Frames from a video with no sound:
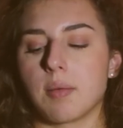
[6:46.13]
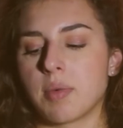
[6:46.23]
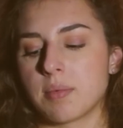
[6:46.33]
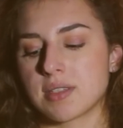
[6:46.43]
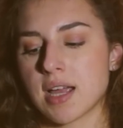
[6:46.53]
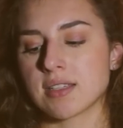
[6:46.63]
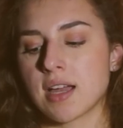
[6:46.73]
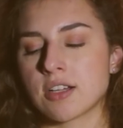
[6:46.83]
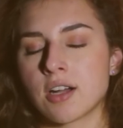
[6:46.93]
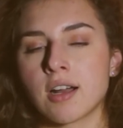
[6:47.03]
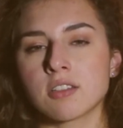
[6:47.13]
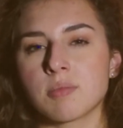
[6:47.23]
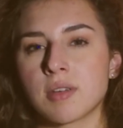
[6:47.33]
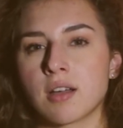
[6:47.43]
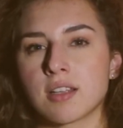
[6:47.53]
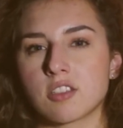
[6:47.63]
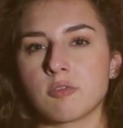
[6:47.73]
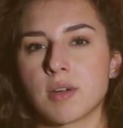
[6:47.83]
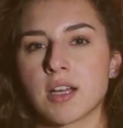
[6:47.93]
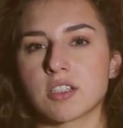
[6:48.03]
But besides that, I try not to be on it too
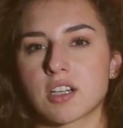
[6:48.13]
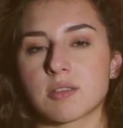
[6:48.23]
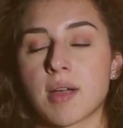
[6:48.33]
much because